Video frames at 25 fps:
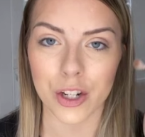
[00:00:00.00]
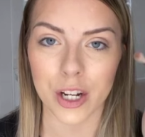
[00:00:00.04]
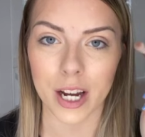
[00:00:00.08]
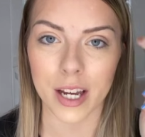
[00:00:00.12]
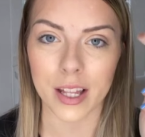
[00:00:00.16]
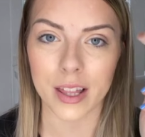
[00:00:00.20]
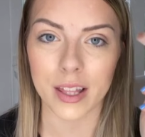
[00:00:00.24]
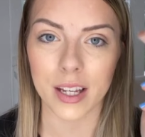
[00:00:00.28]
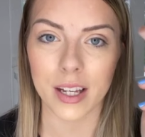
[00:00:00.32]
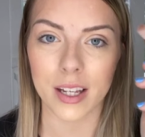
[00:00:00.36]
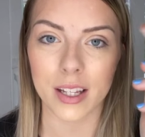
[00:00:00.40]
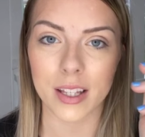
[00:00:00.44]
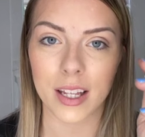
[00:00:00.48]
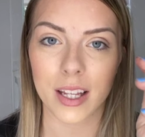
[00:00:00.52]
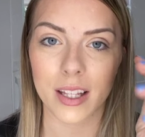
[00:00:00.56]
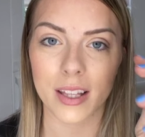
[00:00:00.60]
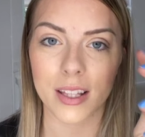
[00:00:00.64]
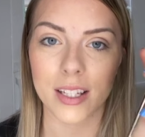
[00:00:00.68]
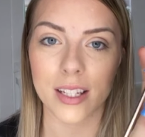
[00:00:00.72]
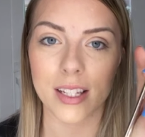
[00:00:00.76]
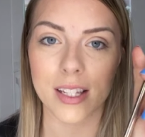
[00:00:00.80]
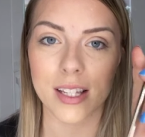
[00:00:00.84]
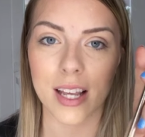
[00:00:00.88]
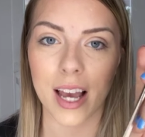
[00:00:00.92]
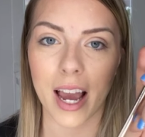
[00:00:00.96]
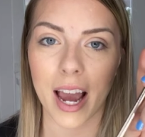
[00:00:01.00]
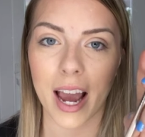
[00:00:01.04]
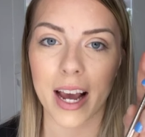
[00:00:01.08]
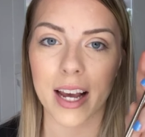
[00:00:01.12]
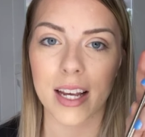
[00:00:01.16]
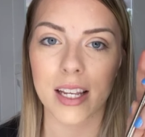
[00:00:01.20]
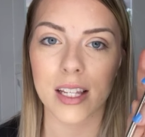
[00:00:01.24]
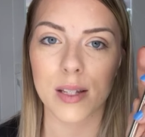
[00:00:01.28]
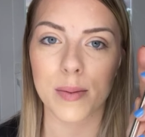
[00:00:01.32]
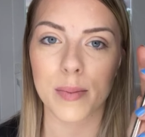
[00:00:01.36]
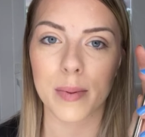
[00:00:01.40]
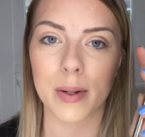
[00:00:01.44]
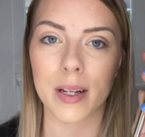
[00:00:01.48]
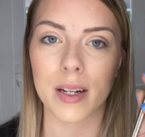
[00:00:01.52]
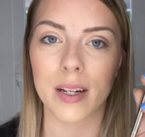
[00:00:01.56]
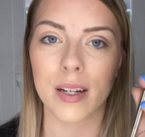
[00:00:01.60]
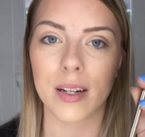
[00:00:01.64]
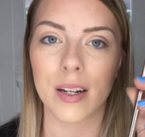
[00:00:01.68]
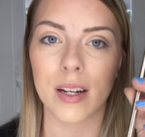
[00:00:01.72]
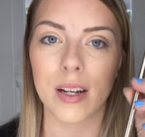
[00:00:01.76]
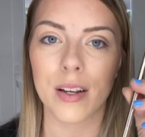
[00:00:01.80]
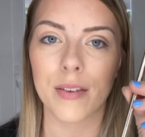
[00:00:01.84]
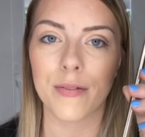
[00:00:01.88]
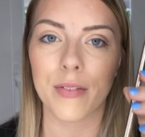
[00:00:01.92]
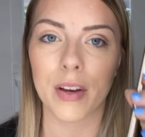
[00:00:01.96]
I think that this has
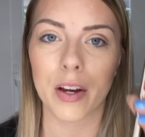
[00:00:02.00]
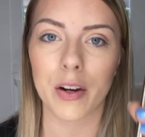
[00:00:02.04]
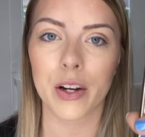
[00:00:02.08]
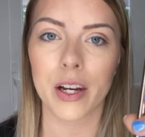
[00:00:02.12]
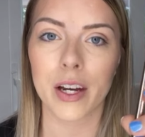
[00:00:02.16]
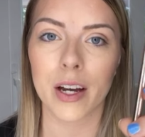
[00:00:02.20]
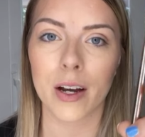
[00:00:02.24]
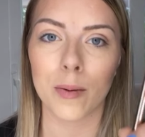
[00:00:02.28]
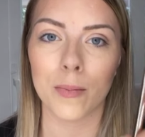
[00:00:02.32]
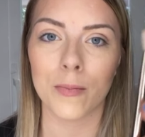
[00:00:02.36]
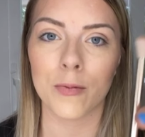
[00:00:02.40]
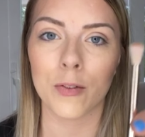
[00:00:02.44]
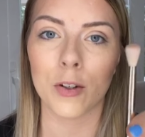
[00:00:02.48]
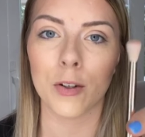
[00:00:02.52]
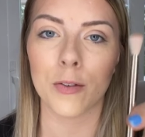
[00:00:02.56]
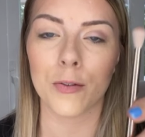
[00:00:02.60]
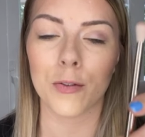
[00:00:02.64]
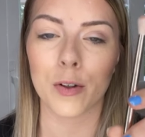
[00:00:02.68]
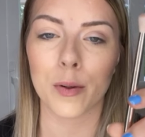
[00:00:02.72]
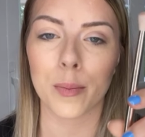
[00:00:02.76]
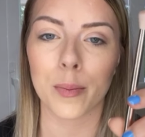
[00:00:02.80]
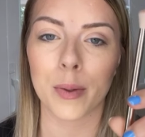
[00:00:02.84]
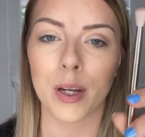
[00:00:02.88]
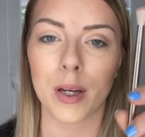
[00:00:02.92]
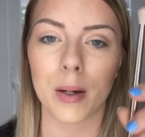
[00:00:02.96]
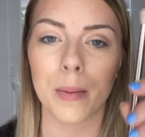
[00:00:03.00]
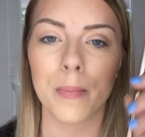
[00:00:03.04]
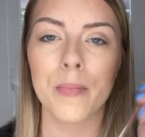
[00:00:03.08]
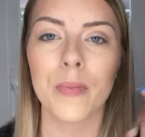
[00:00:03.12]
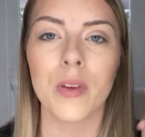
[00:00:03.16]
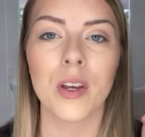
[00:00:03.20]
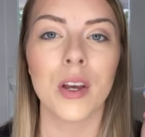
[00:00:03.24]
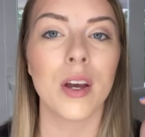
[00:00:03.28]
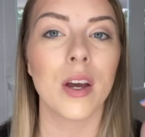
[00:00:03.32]
been very helpful for me.